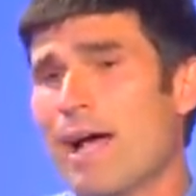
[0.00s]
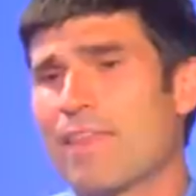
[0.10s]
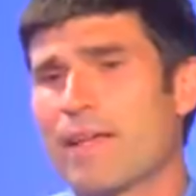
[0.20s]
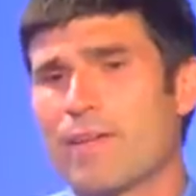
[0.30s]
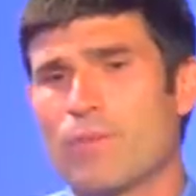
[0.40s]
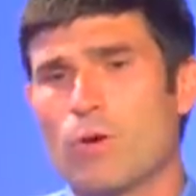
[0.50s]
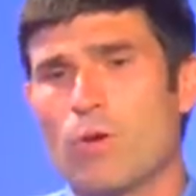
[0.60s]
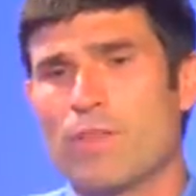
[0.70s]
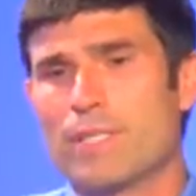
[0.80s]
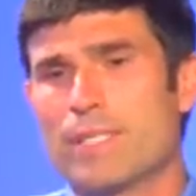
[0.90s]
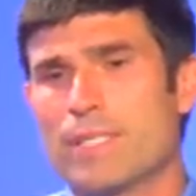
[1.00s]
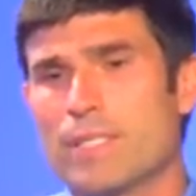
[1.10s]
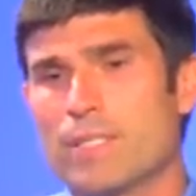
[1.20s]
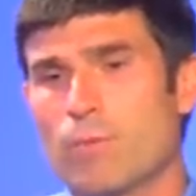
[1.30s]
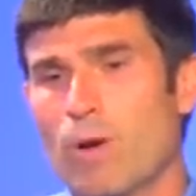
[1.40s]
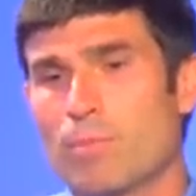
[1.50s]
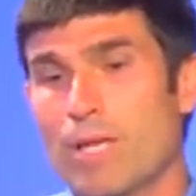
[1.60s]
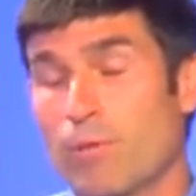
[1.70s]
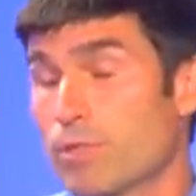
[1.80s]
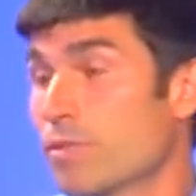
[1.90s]
I think if you go on the CDC
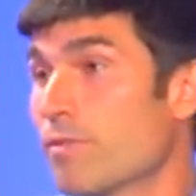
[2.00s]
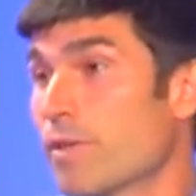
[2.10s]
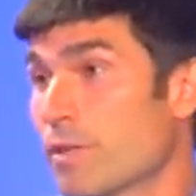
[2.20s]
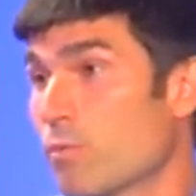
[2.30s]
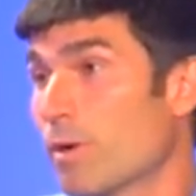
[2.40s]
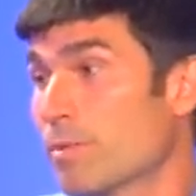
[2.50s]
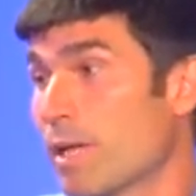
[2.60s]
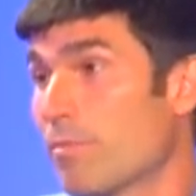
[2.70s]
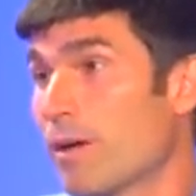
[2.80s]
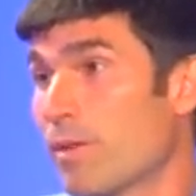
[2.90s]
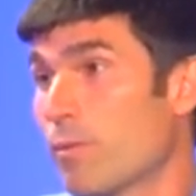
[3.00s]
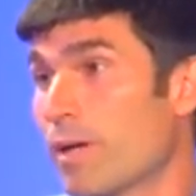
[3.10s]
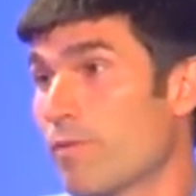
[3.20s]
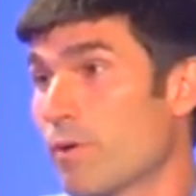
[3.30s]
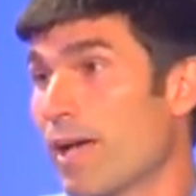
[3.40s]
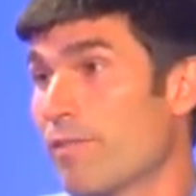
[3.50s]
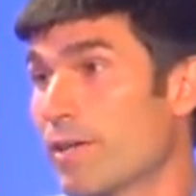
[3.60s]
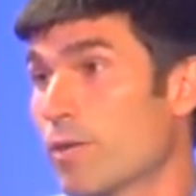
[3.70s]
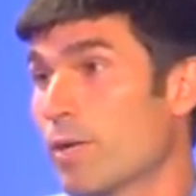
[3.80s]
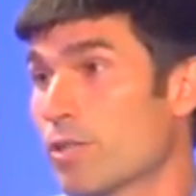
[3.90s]
website, which is a very good website, by the way, if you have
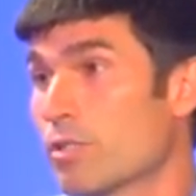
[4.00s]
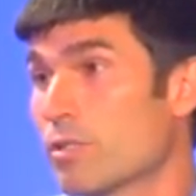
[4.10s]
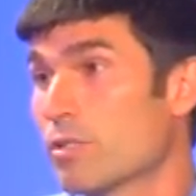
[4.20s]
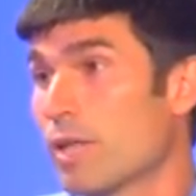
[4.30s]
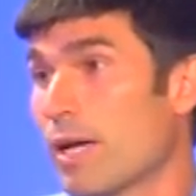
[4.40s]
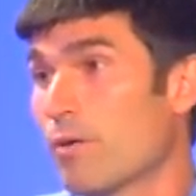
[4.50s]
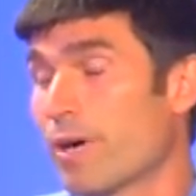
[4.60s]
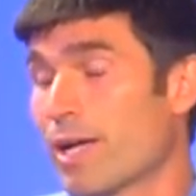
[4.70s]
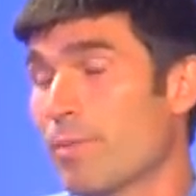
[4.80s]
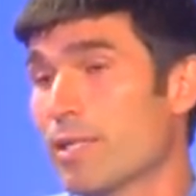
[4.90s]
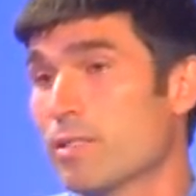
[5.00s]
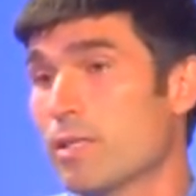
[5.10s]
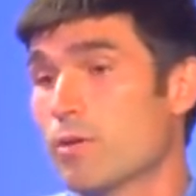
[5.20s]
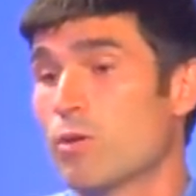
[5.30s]
any questions, uh, recommends that